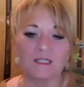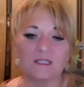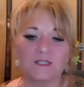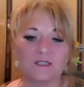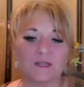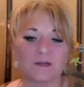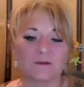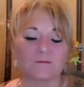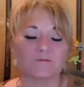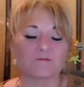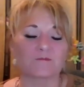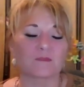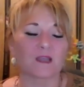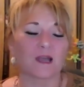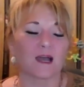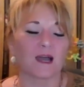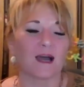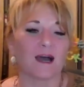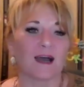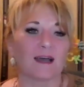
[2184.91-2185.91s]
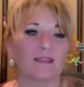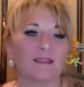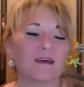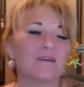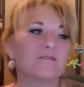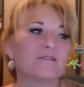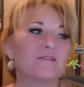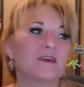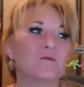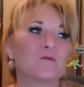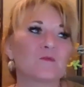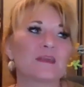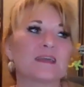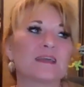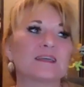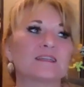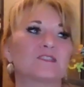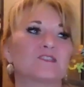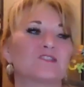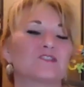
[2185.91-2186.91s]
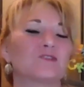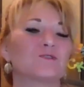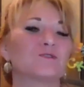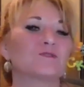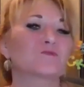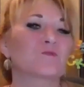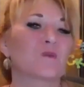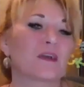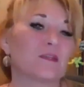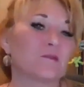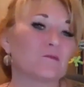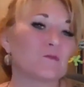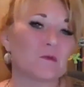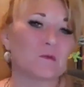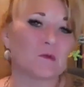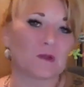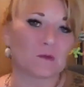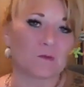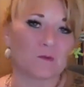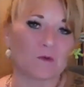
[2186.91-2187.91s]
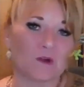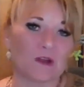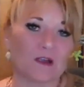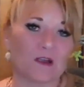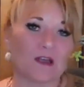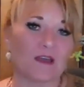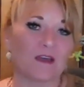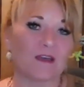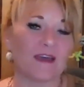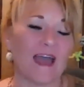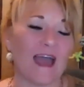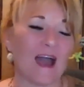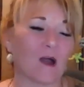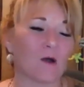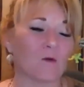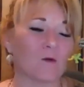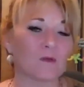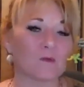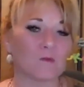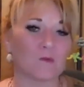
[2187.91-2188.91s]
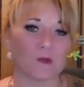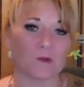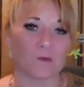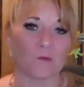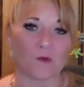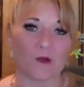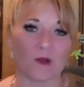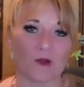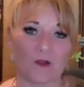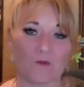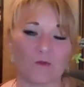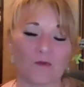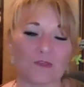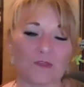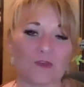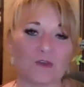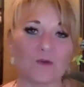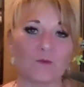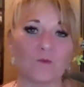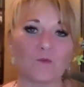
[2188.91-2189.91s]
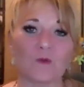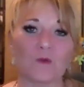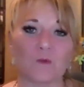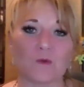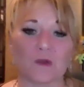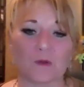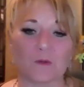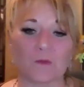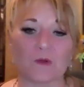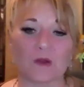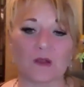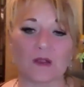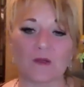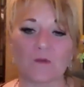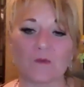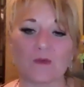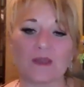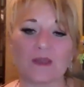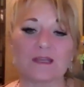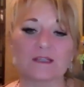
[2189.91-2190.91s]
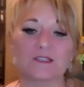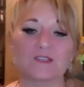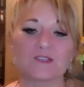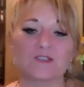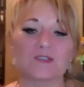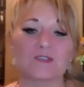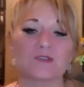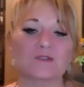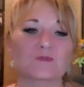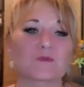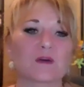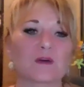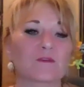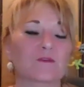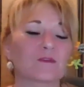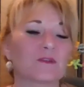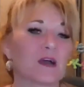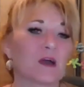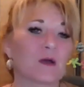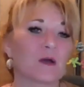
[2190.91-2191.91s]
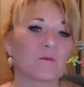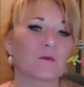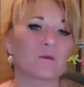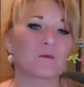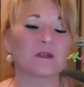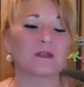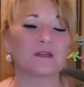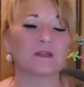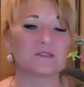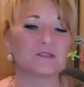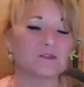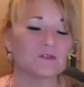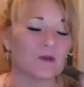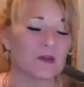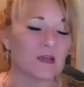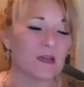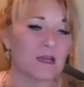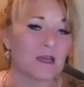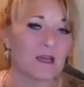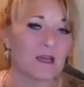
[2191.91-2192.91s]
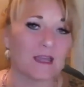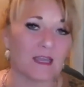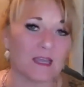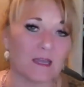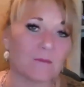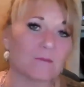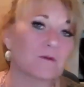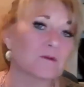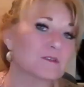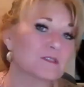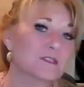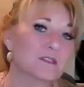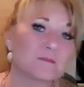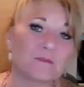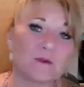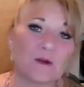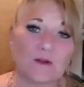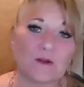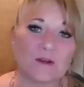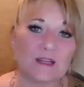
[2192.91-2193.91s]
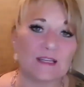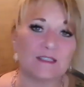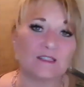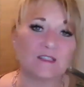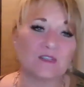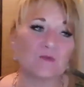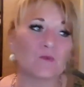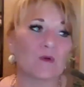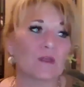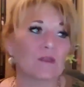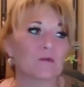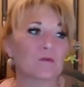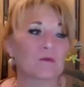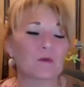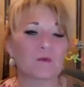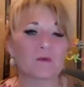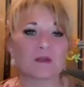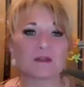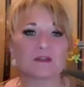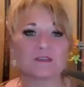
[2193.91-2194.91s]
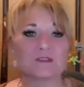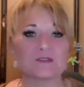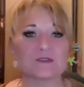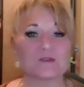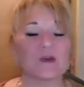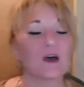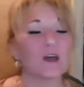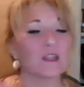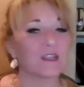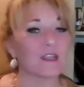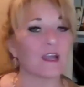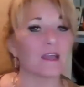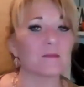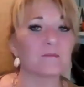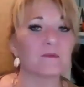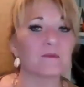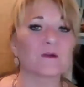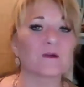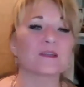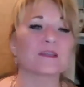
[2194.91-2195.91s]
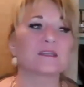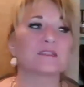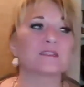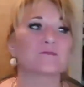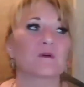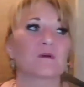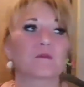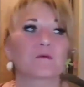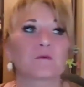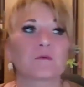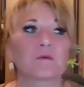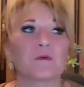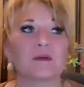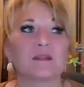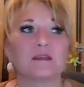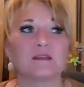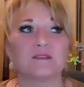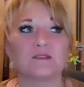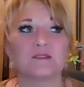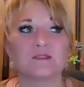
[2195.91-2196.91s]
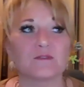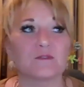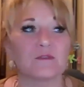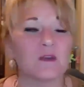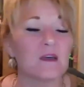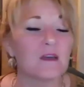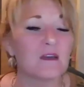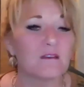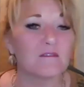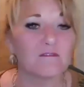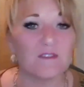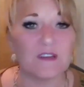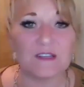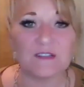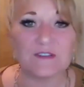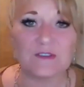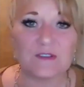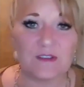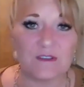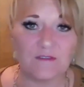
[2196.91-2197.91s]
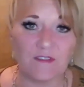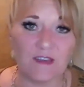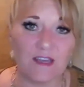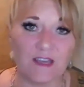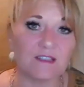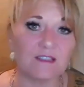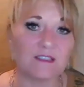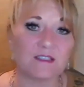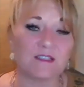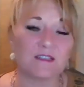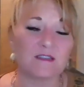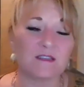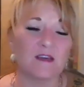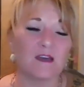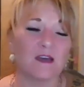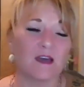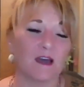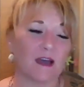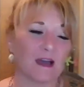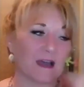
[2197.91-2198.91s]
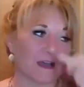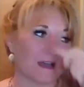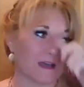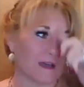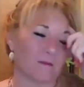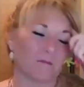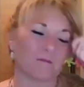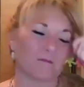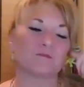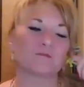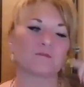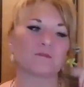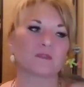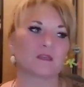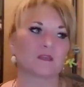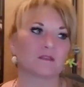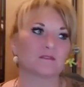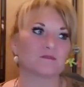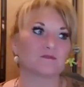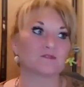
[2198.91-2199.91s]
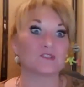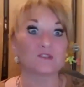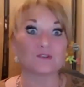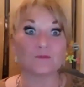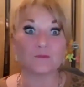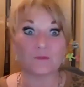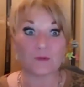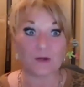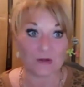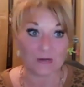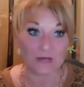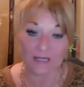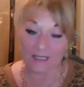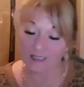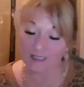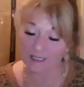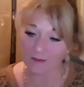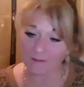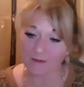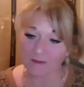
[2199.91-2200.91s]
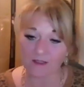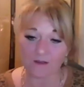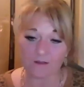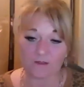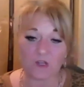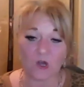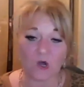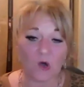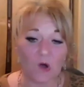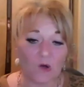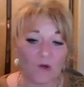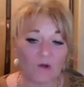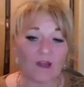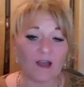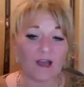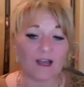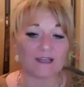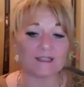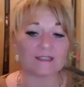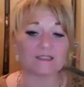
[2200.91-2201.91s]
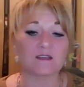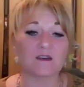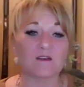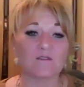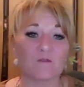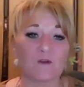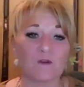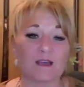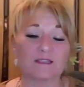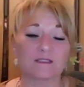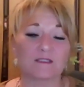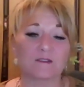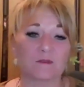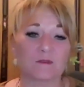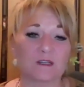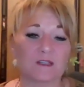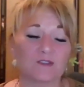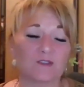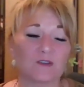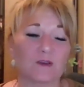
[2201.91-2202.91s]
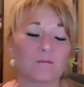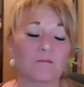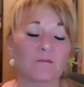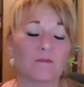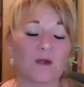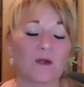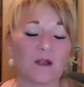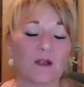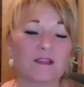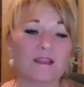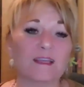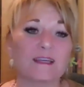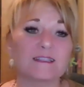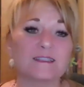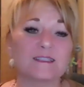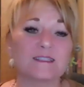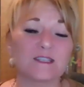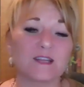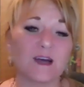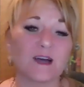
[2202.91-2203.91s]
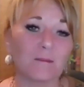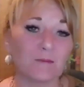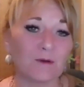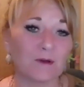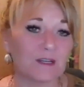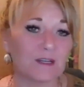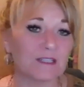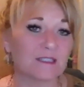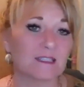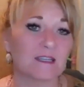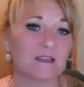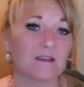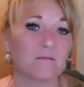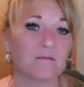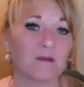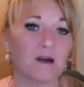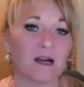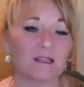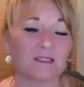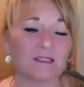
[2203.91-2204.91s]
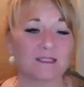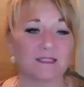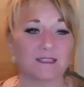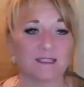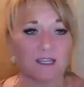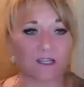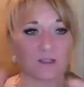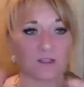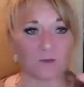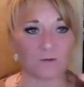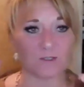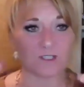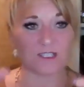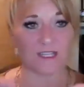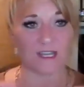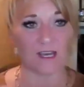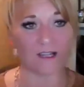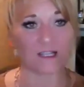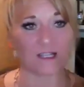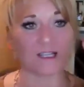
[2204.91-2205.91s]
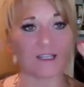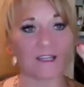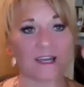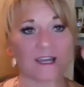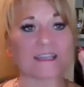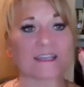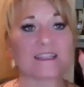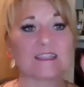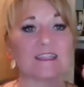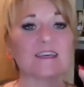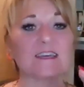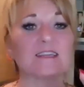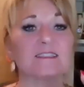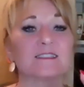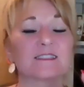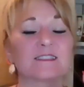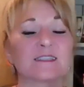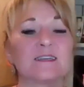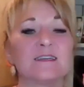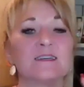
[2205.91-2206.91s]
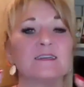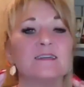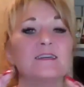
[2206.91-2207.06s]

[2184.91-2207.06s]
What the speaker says: So I love that we get to choose when we want to work, how we want to work, with whom we want to work. We get to choose whether or not we want to do in-person parties, whether we want to do online parties, whether we want to do vendor events, Zoom parties. I mean, there's all kinds of ways that we can do it. Parkline does not put us in a box and say, you sell it like this.